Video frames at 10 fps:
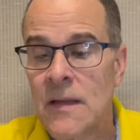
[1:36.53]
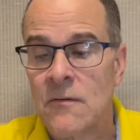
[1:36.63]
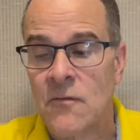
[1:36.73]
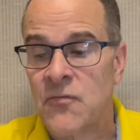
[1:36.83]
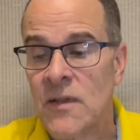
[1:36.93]

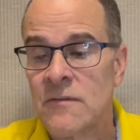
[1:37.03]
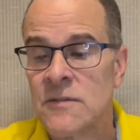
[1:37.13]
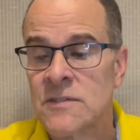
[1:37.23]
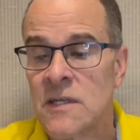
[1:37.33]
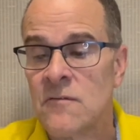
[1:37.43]

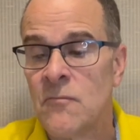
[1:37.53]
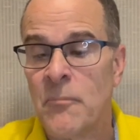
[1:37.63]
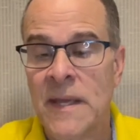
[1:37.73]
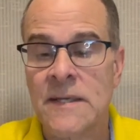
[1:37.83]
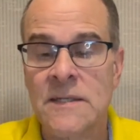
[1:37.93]
flavors of
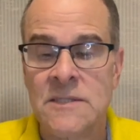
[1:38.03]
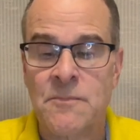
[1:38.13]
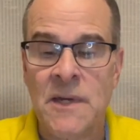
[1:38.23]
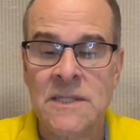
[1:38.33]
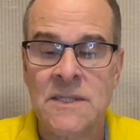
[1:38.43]
baking
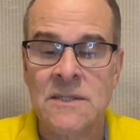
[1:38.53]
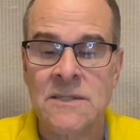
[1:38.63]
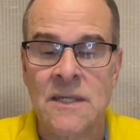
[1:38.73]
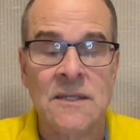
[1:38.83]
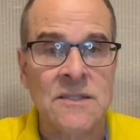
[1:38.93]

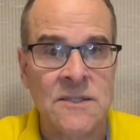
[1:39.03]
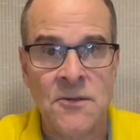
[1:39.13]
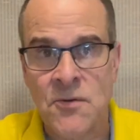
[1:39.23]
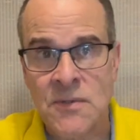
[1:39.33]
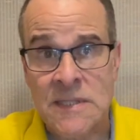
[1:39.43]
spices and a
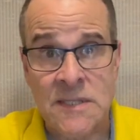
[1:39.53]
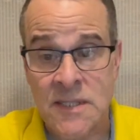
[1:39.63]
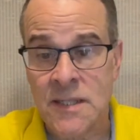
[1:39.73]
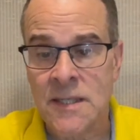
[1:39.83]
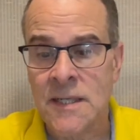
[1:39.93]
subtle
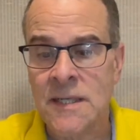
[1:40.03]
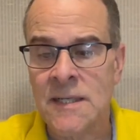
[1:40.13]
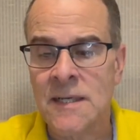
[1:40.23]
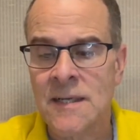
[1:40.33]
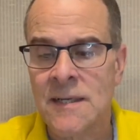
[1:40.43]

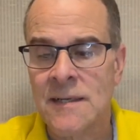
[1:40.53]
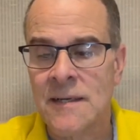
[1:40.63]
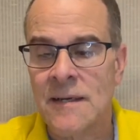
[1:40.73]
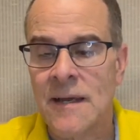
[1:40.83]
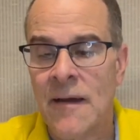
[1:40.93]
acidity.
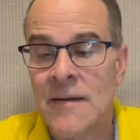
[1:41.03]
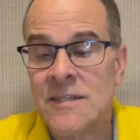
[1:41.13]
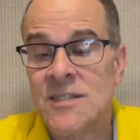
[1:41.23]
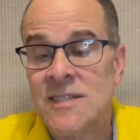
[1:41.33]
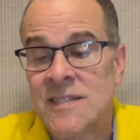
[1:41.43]
And it
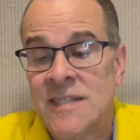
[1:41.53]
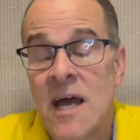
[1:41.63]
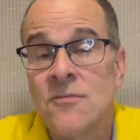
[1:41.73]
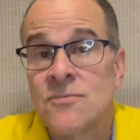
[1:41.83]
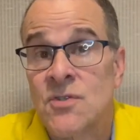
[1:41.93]
just
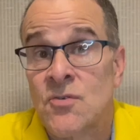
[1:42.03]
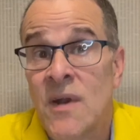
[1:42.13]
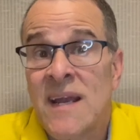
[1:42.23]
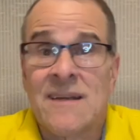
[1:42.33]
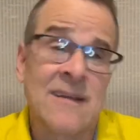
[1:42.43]
sounds
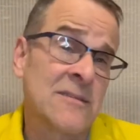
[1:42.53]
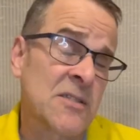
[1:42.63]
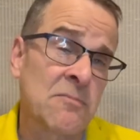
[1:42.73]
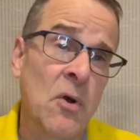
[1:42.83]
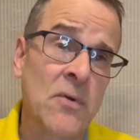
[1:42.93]
great, and a
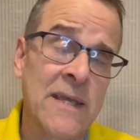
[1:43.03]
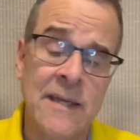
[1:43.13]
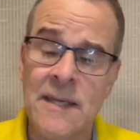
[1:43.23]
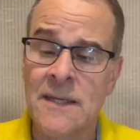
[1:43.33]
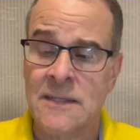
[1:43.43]
smoky
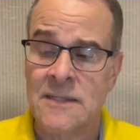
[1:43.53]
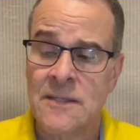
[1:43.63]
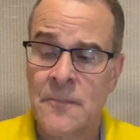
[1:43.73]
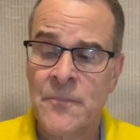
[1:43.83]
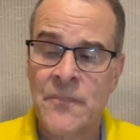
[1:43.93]
heat.
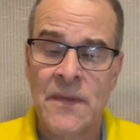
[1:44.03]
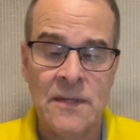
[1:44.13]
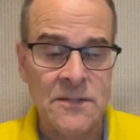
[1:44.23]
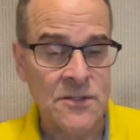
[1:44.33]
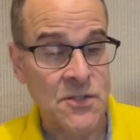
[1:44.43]

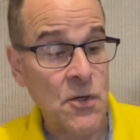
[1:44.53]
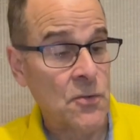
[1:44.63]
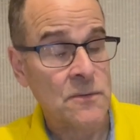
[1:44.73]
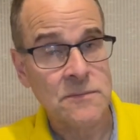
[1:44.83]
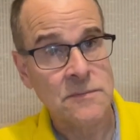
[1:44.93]

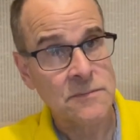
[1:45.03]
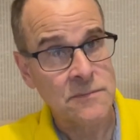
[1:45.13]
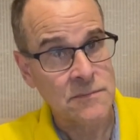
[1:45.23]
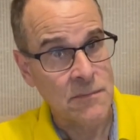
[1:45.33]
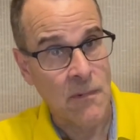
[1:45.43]
So
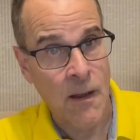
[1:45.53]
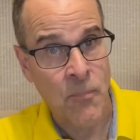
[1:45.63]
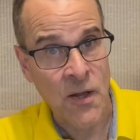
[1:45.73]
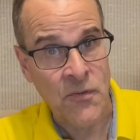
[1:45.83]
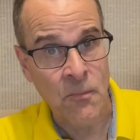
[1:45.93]
I
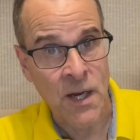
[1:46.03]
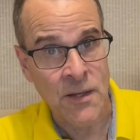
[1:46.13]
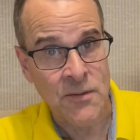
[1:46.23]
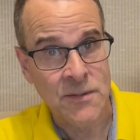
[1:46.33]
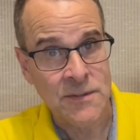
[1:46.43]
bought the
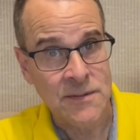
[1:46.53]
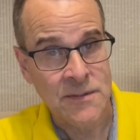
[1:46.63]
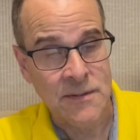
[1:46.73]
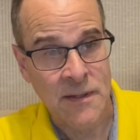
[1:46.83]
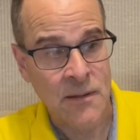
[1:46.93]
bottle,
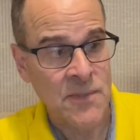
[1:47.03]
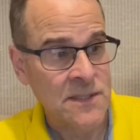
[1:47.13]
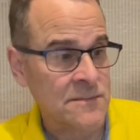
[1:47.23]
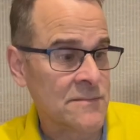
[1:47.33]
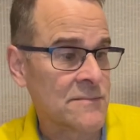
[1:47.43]
and I've
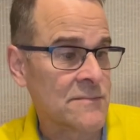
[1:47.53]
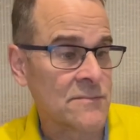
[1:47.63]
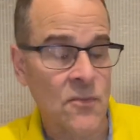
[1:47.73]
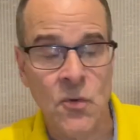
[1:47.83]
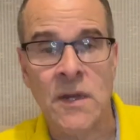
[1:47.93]
been
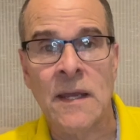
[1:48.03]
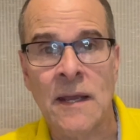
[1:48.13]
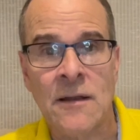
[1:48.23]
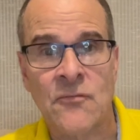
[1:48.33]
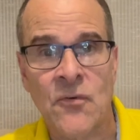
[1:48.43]
looking
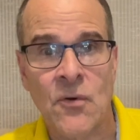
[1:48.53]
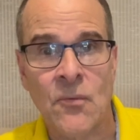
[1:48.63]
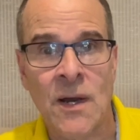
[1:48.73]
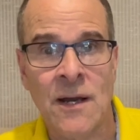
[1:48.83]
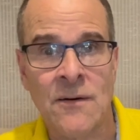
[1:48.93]
at it for a
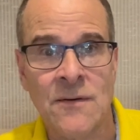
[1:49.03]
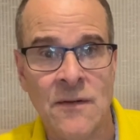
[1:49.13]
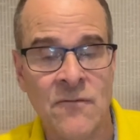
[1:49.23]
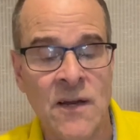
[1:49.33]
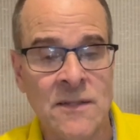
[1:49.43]
while,
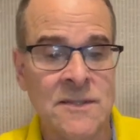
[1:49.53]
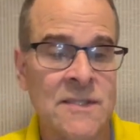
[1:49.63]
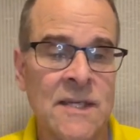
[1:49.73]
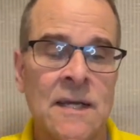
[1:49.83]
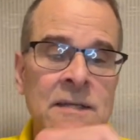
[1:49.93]
and finally
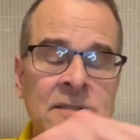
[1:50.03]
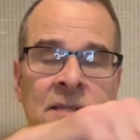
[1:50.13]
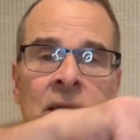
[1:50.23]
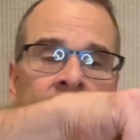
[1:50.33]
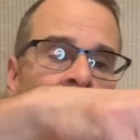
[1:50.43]
decided it's
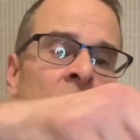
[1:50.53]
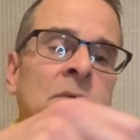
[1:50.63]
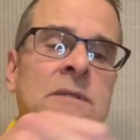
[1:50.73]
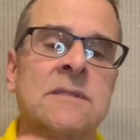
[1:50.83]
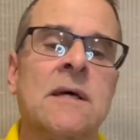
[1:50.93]
time to
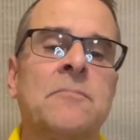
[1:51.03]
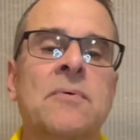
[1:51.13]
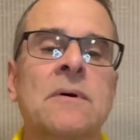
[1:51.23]
open this up,